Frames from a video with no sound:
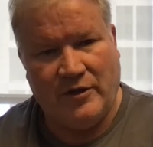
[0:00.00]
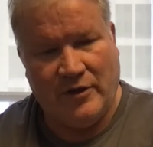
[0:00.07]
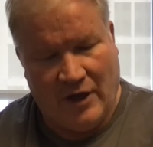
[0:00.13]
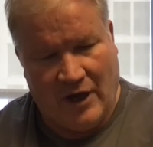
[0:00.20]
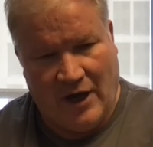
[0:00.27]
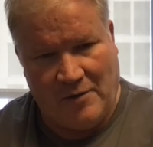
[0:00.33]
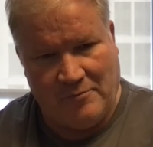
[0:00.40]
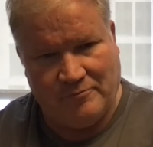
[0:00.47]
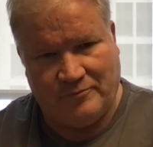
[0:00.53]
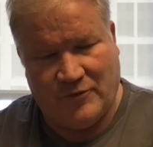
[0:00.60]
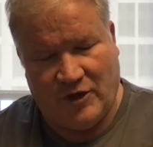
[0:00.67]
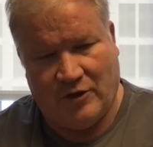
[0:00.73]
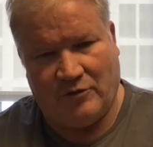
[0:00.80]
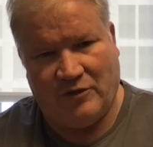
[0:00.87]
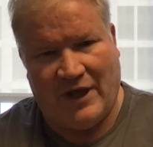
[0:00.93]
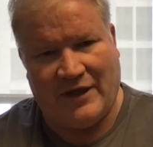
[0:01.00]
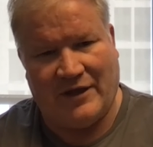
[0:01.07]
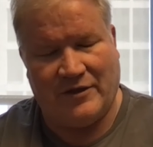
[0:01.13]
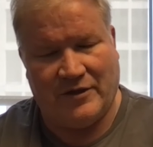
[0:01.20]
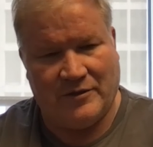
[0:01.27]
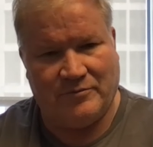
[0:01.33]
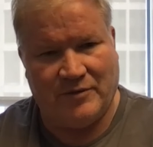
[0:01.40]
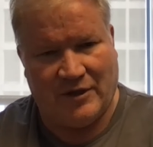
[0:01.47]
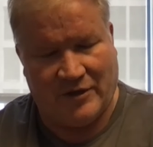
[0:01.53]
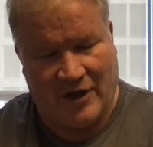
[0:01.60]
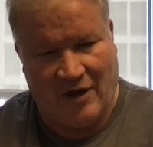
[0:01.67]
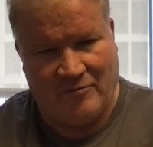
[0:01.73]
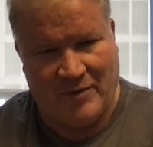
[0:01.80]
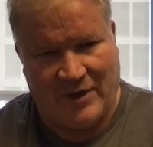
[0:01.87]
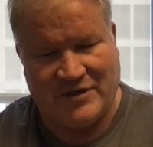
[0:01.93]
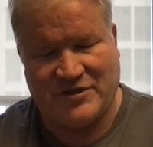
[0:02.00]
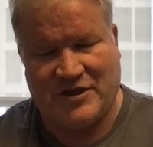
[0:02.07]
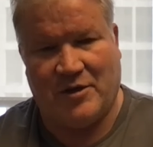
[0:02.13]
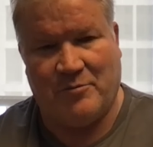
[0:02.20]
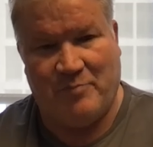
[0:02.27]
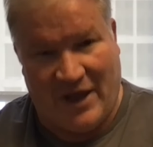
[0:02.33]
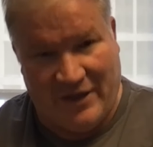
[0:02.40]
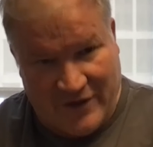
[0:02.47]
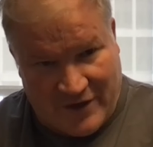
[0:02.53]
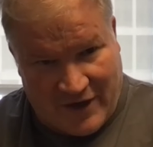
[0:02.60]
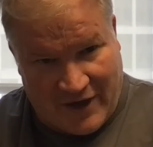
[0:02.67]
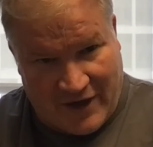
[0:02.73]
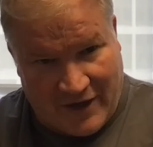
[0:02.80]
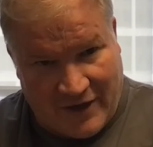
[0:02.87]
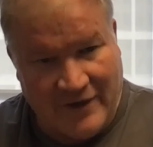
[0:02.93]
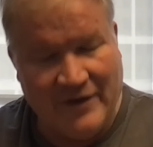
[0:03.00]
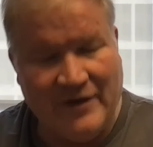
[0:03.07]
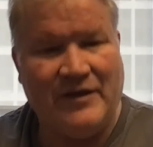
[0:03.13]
leg of the government is going to bend the knee